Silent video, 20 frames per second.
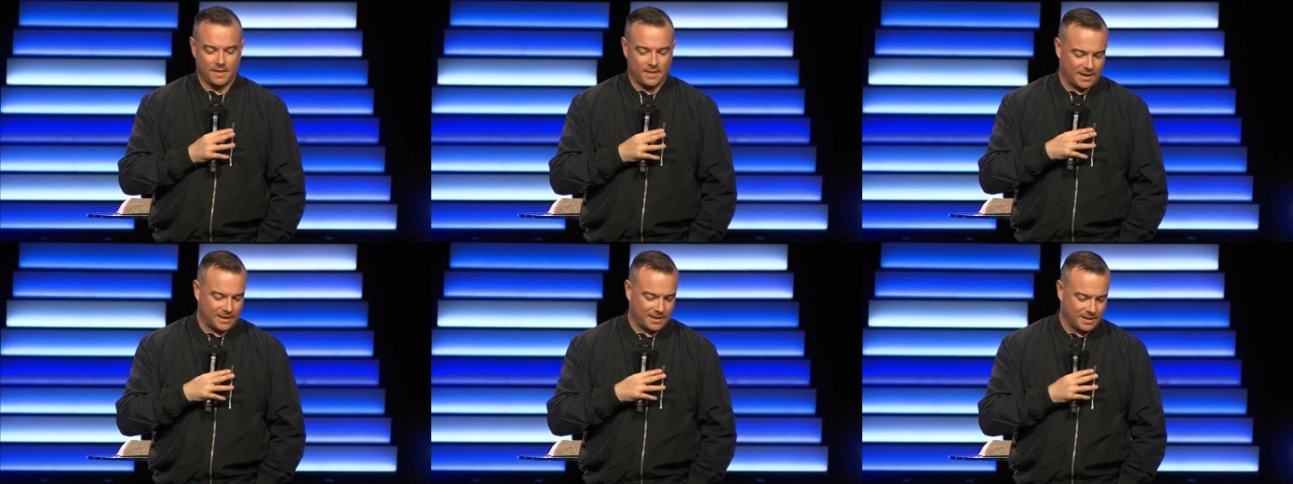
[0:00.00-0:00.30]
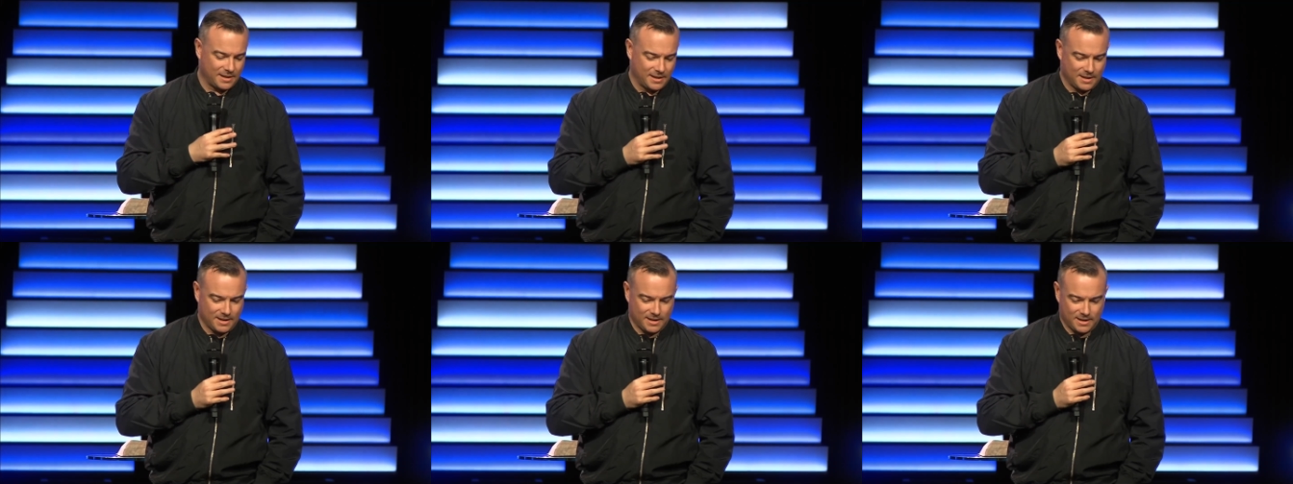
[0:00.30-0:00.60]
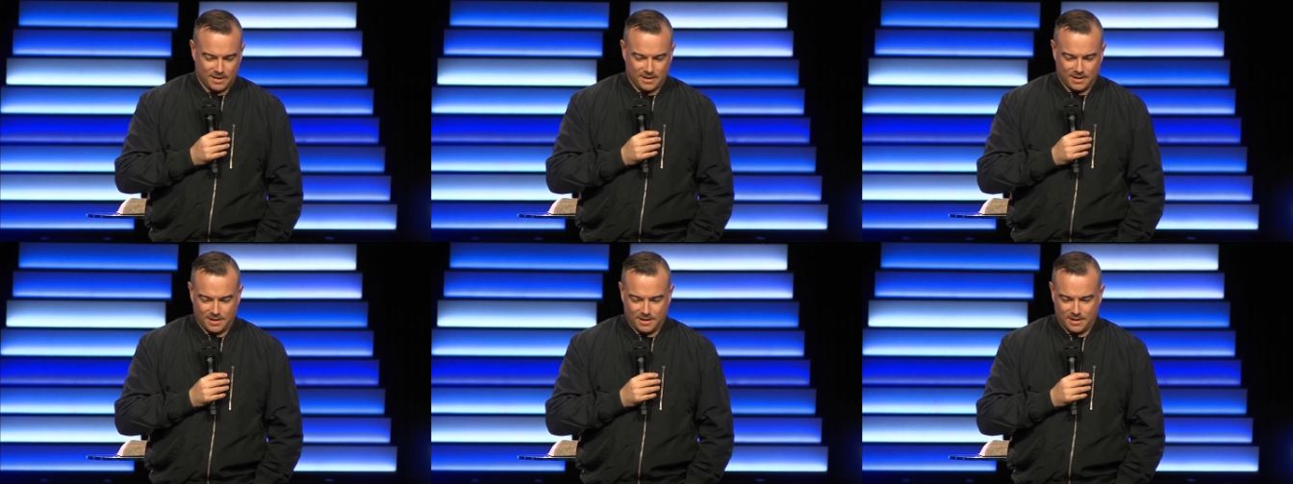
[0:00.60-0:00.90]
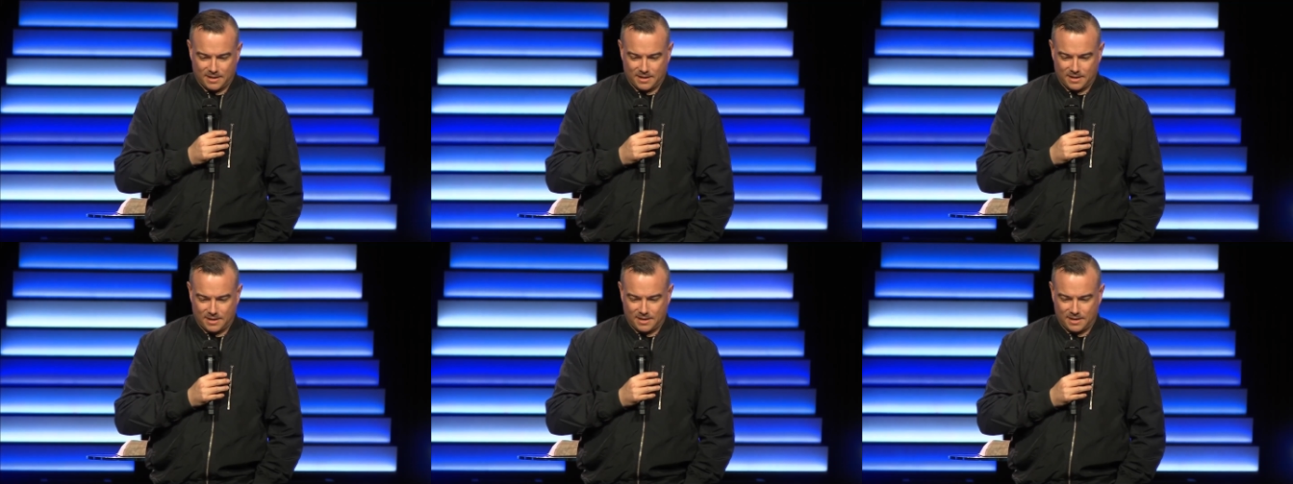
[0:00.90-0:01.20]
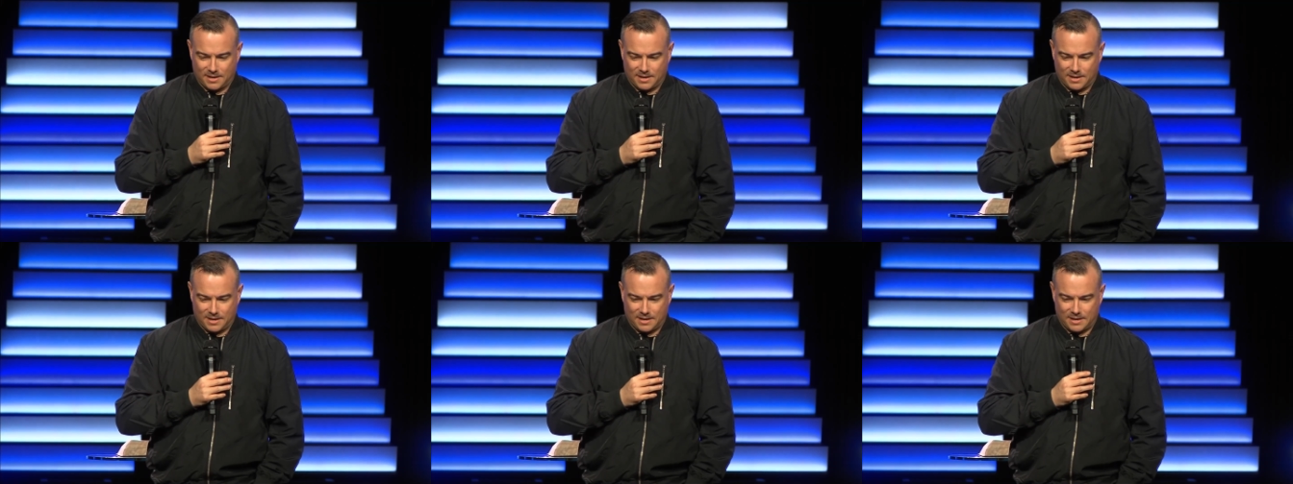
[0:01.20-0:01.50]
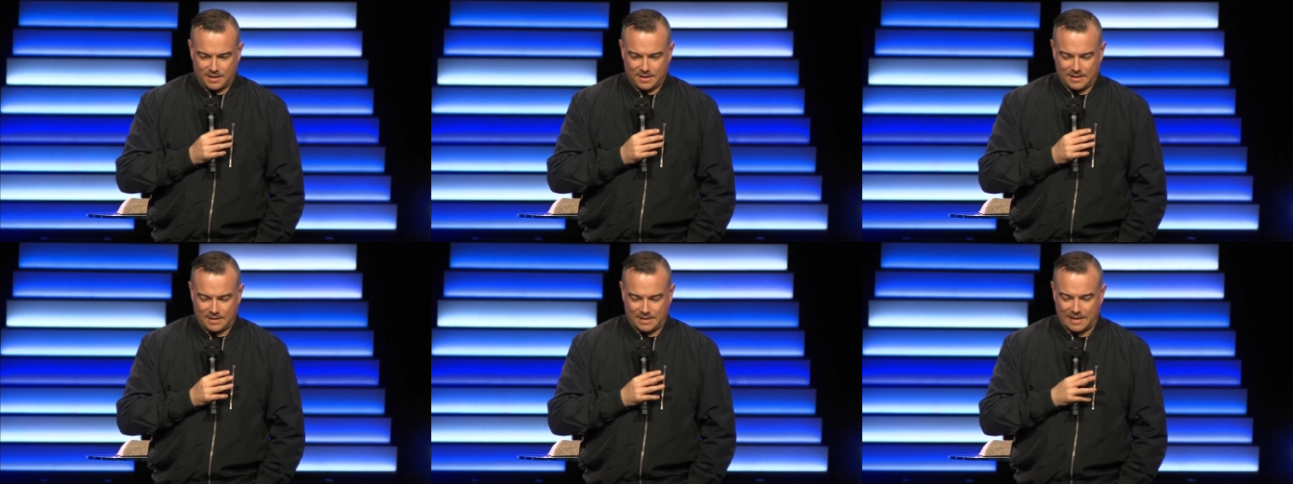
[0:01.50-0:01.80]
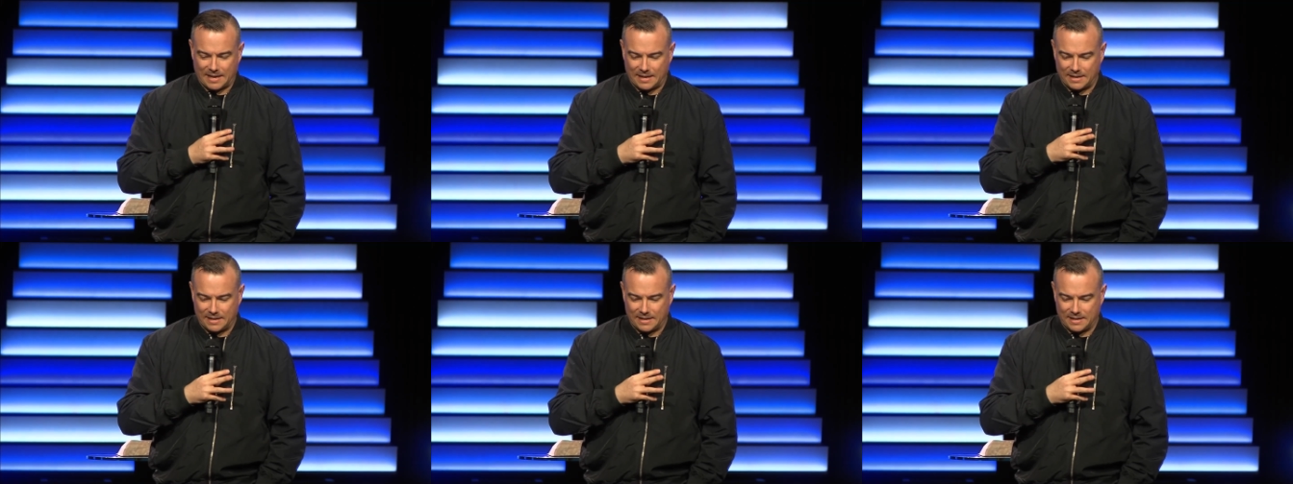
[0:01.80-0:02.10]
That
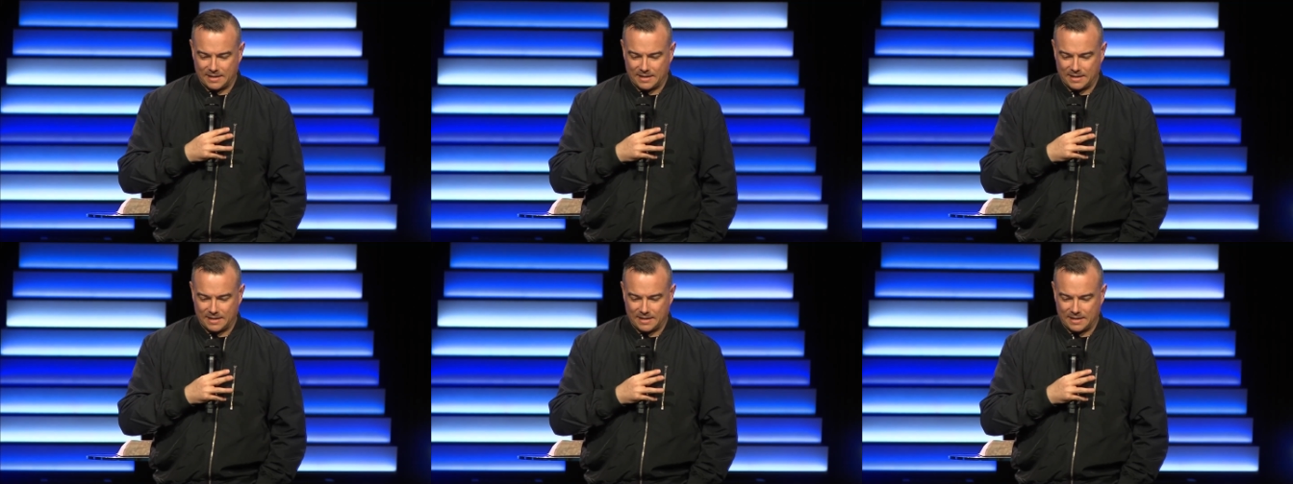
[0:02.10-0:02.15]
that